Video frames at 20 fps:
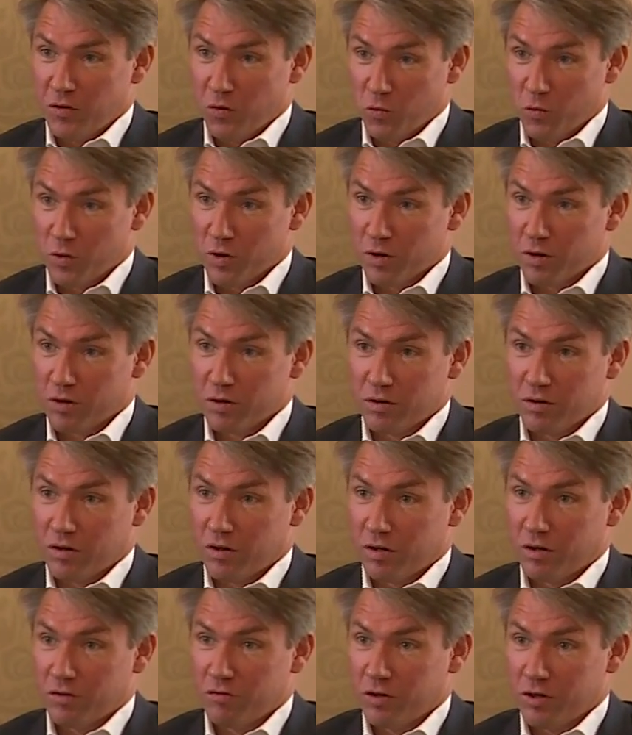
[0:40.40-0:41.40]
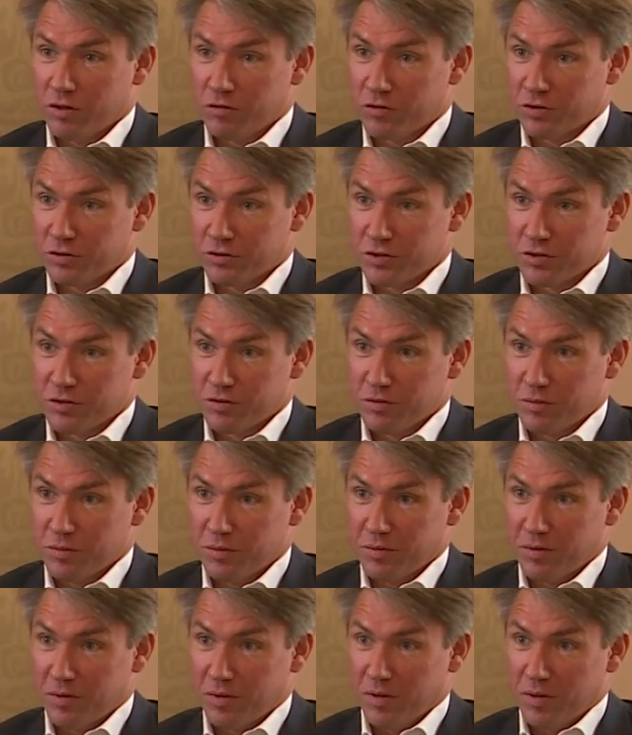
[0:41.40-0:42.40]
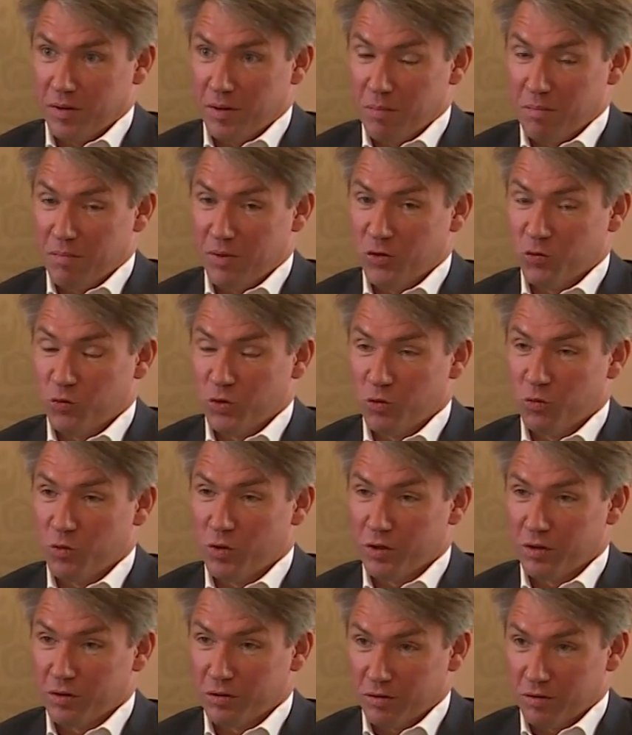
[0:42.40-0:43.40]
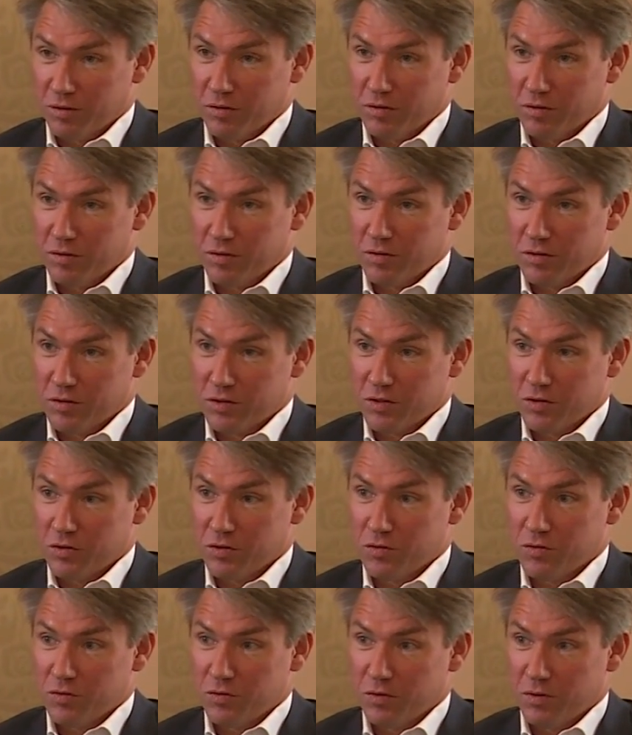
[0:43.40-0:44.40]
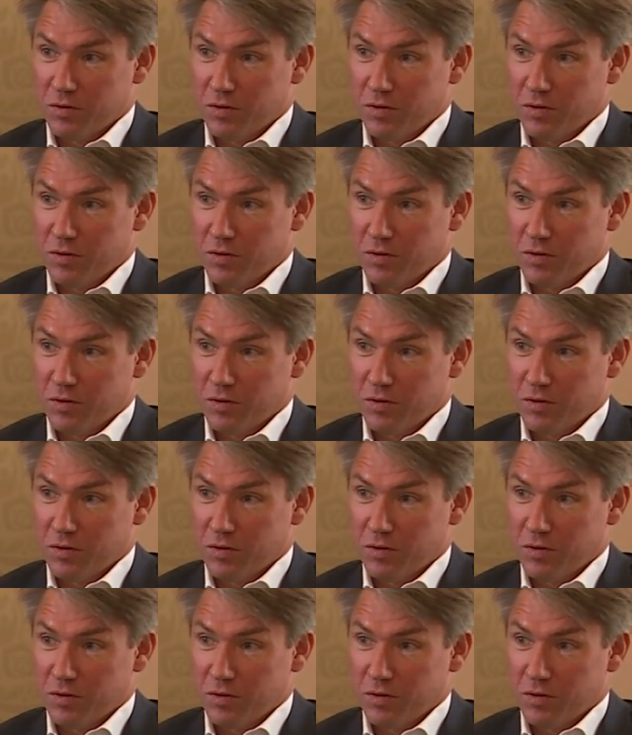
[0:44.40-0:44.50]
were our rivals, but we won. So